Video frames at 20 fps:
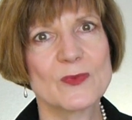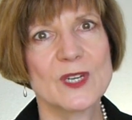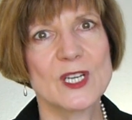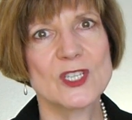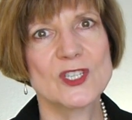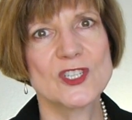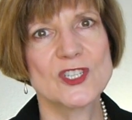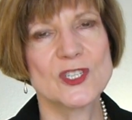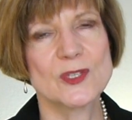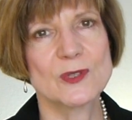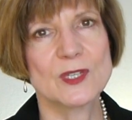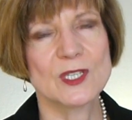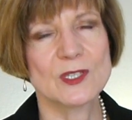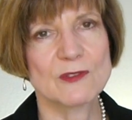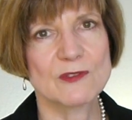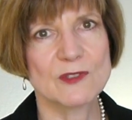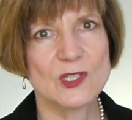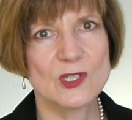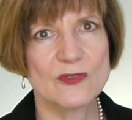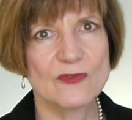which you can
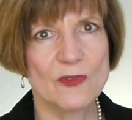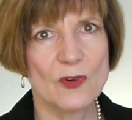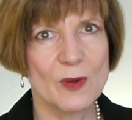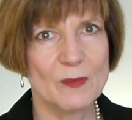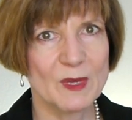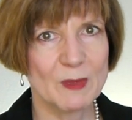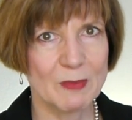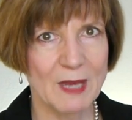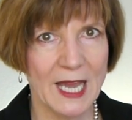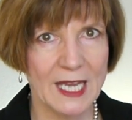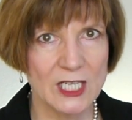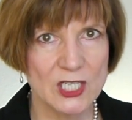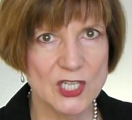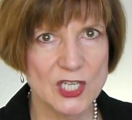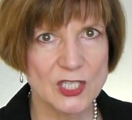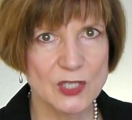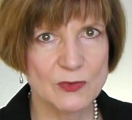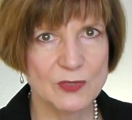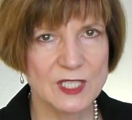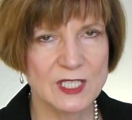transform the
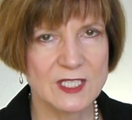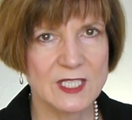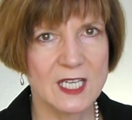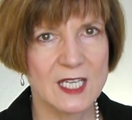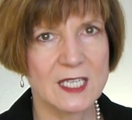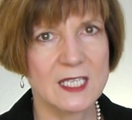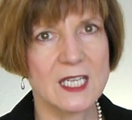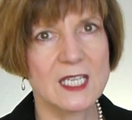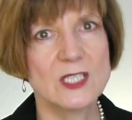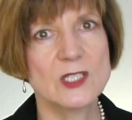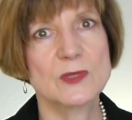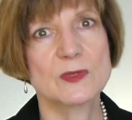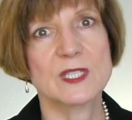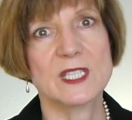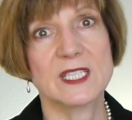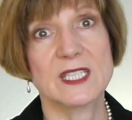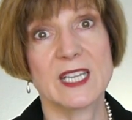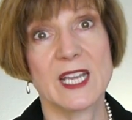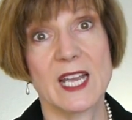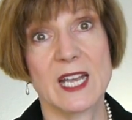packaging you design into an
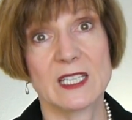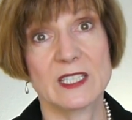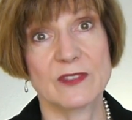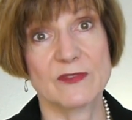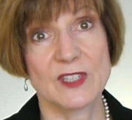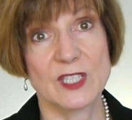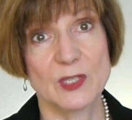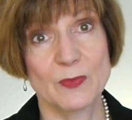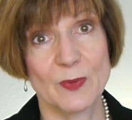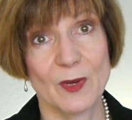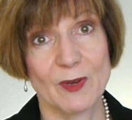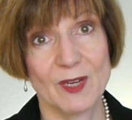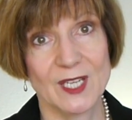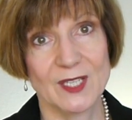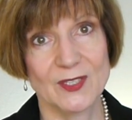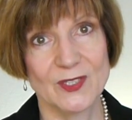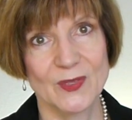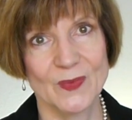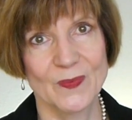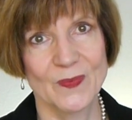interactive
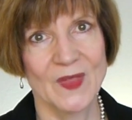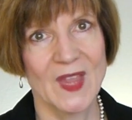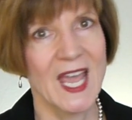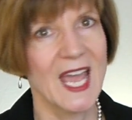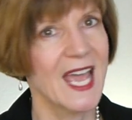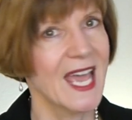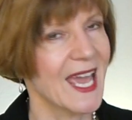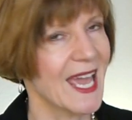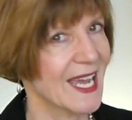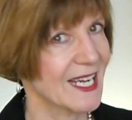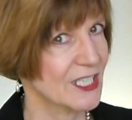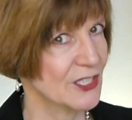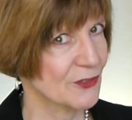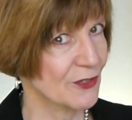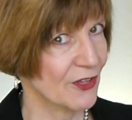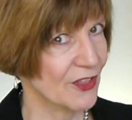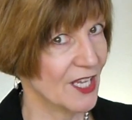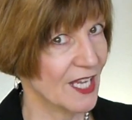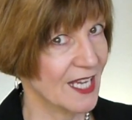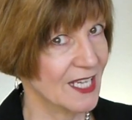experience.
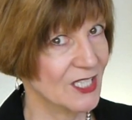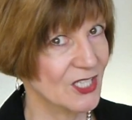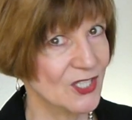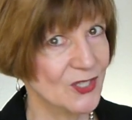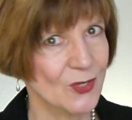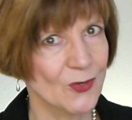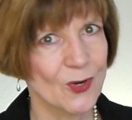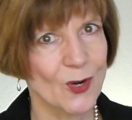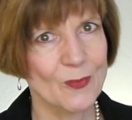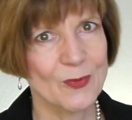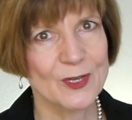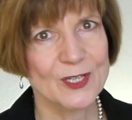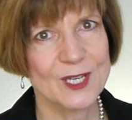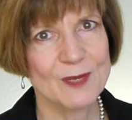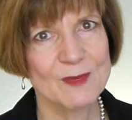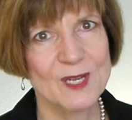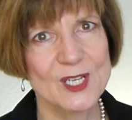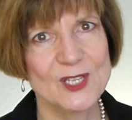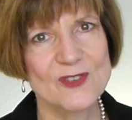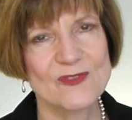Extra thanks to Corporate
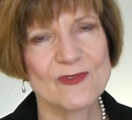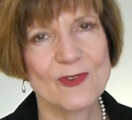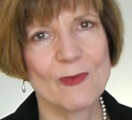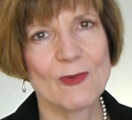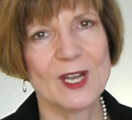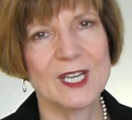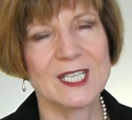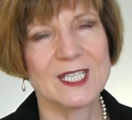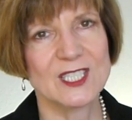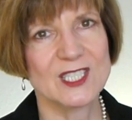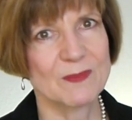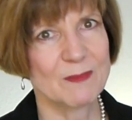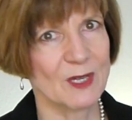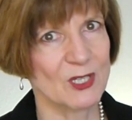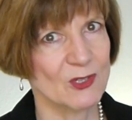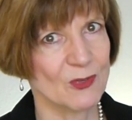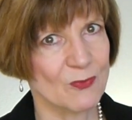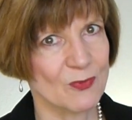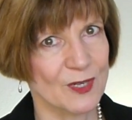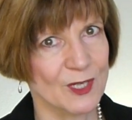Image for running a
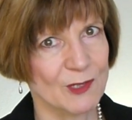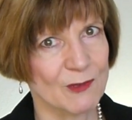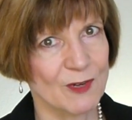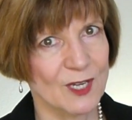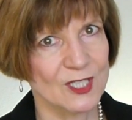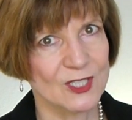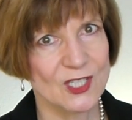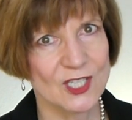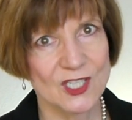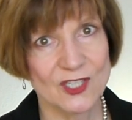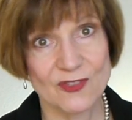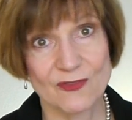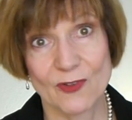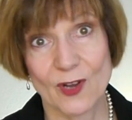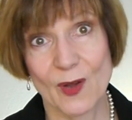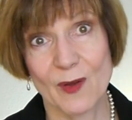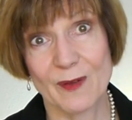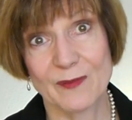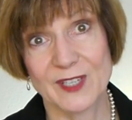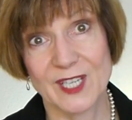special print run just for
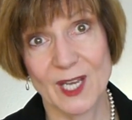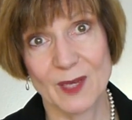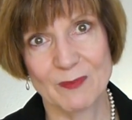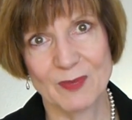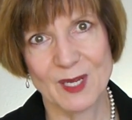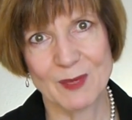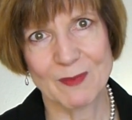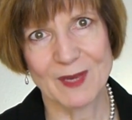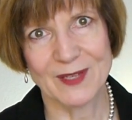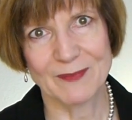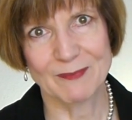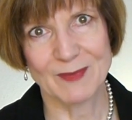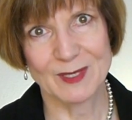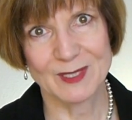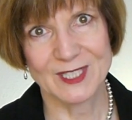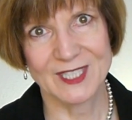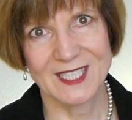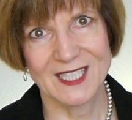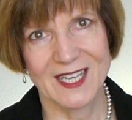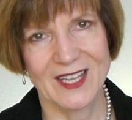our VIP
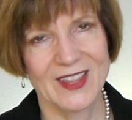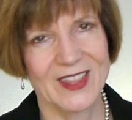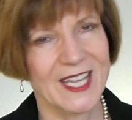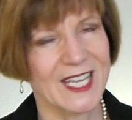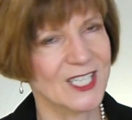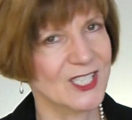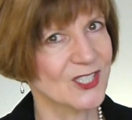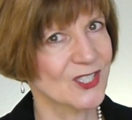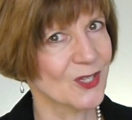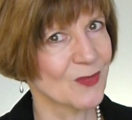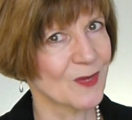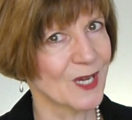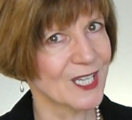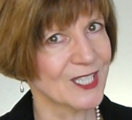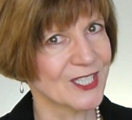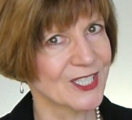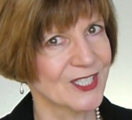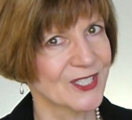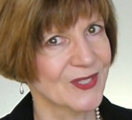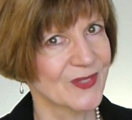members. Thanks so
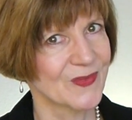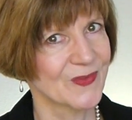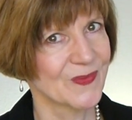much.